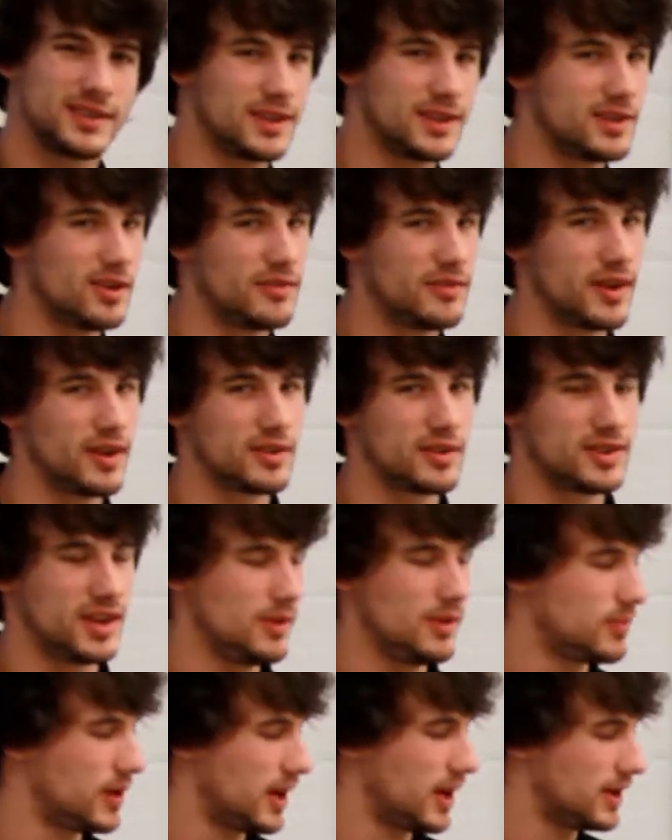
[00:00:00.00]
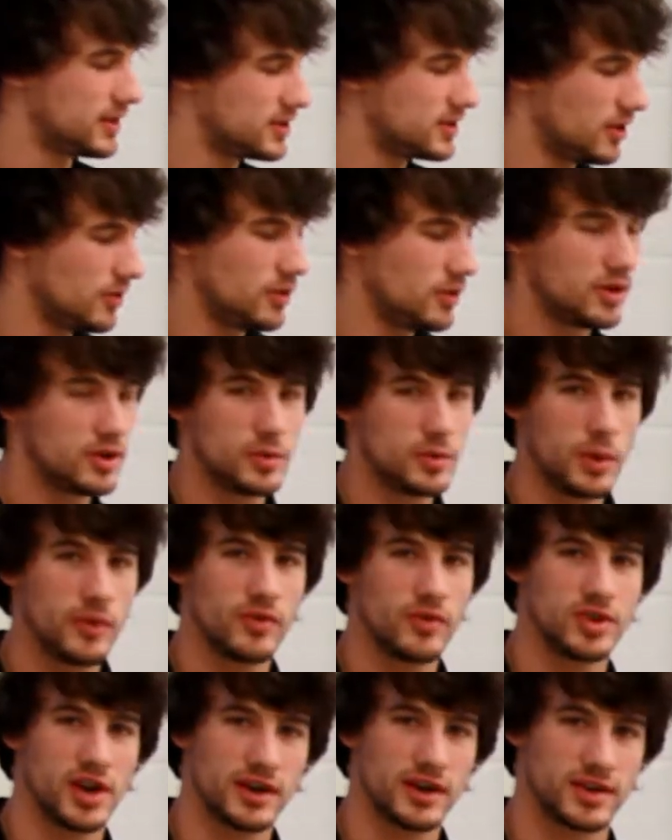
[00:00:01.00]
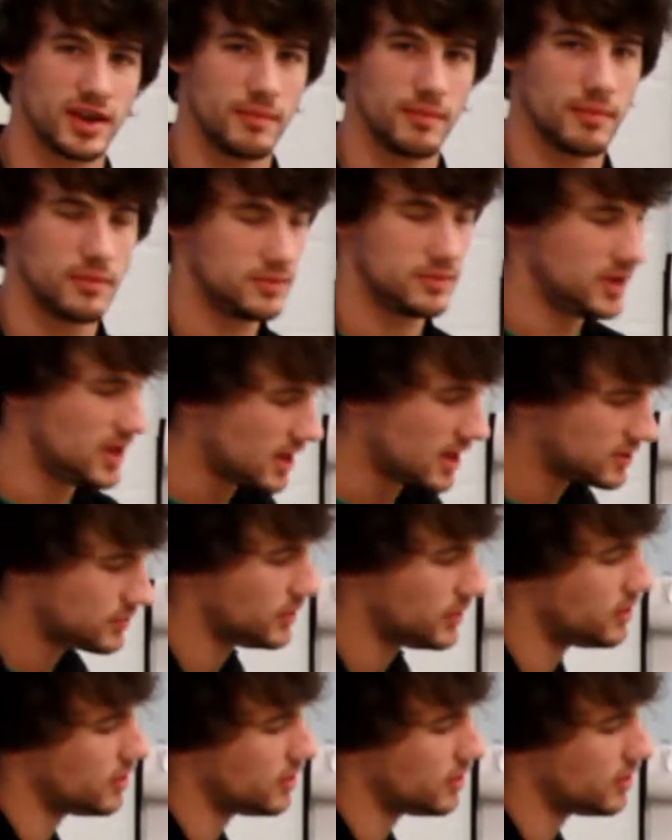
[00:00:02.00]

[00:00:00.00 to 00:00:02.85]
not a very good team player, so do we reject him? Yes, we